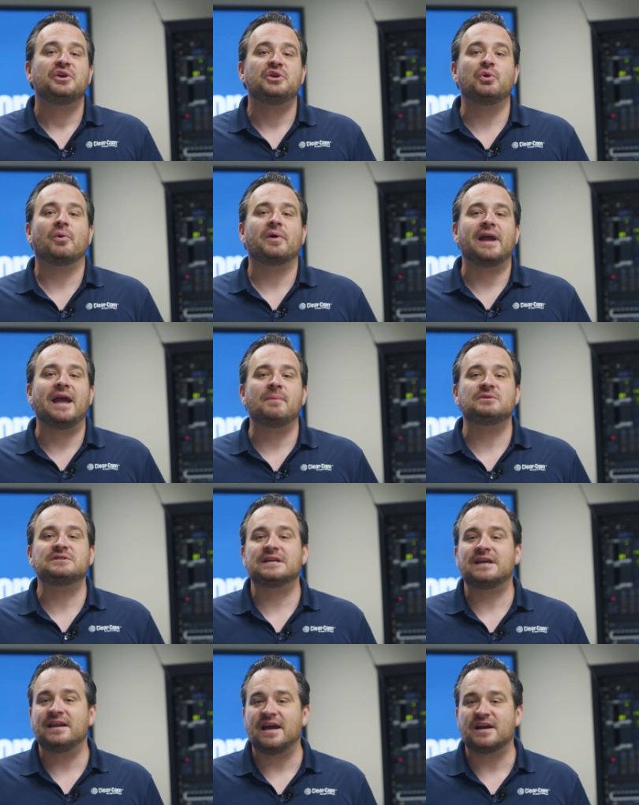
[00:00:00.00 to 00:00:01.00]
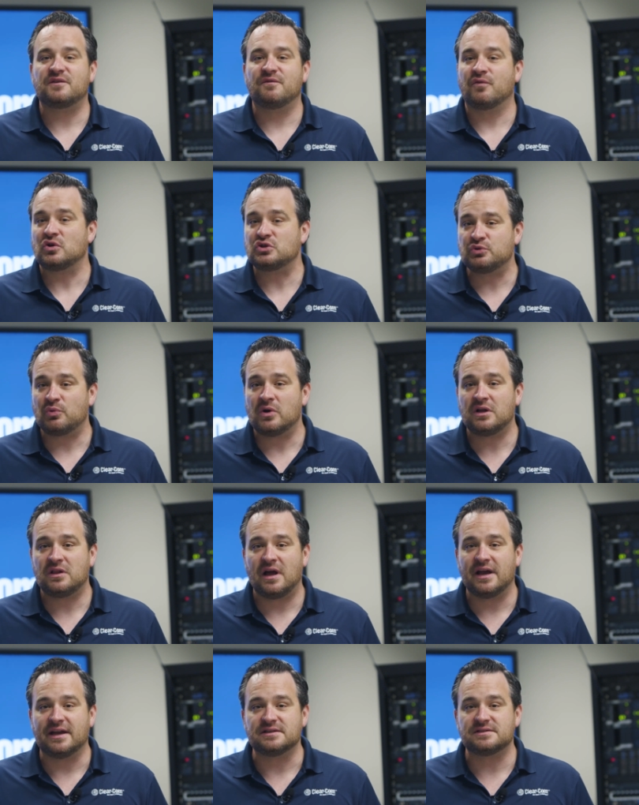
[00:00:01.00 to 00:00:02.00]
you are able to connect virtual
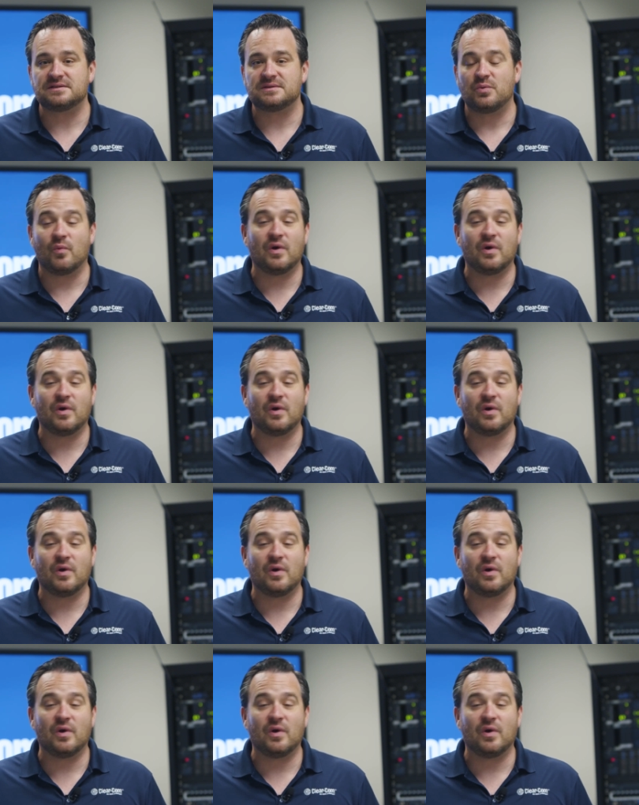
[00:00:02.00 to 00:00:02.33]
clients,